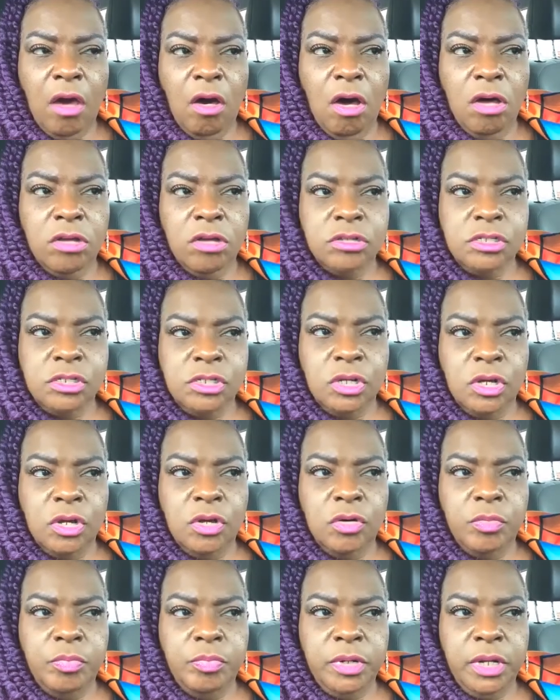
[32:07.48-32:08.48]

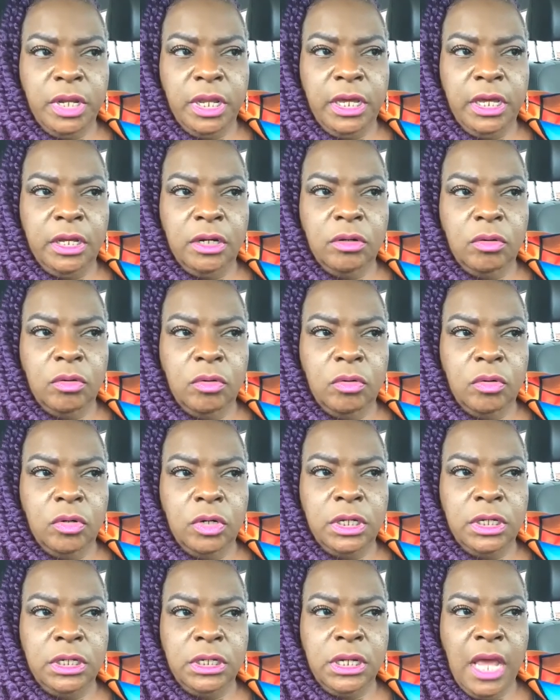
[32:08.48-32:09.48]
also plan
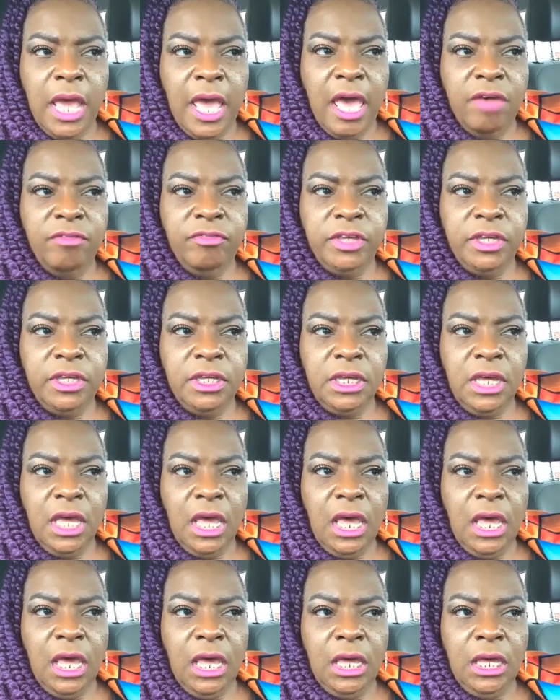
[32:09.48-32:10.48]
on having
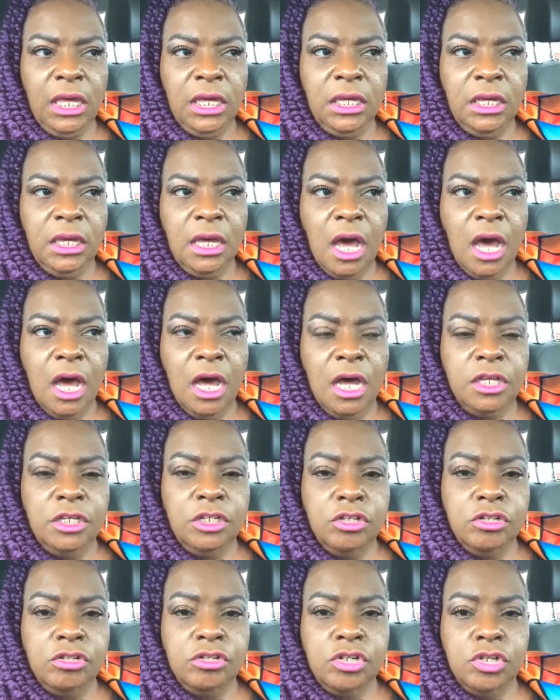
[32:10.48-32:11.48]
a
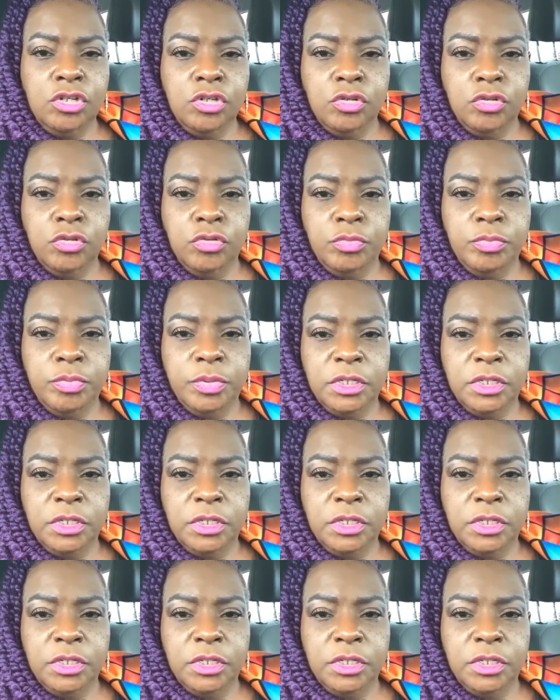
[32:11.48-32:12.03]
YouTube